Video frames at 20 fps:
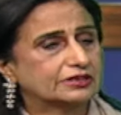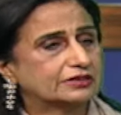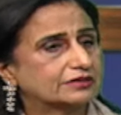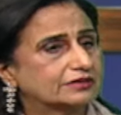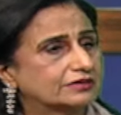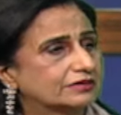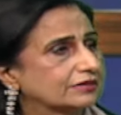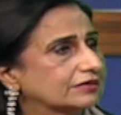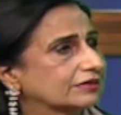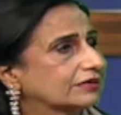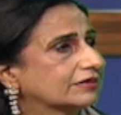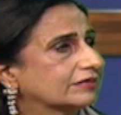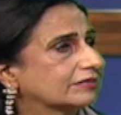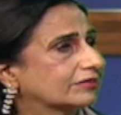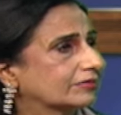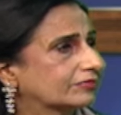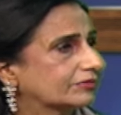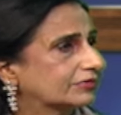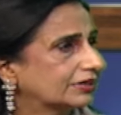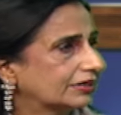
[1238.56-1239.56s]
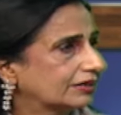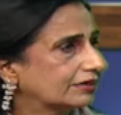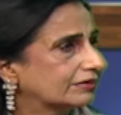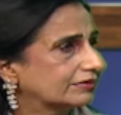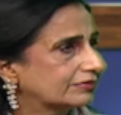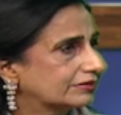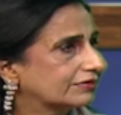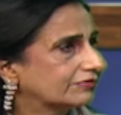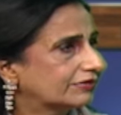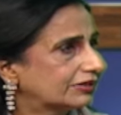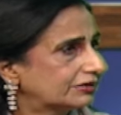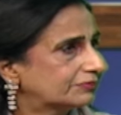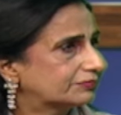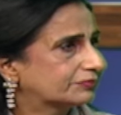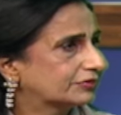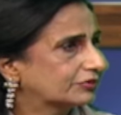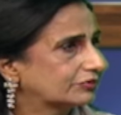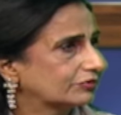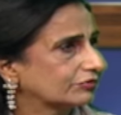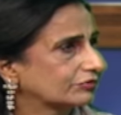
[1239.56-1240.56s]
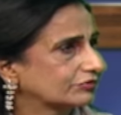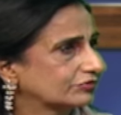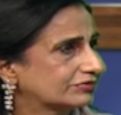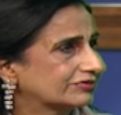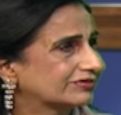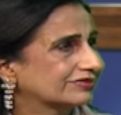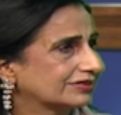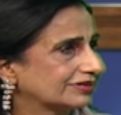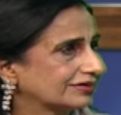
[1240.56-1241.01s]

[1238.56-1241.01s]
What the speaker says: But they developed those,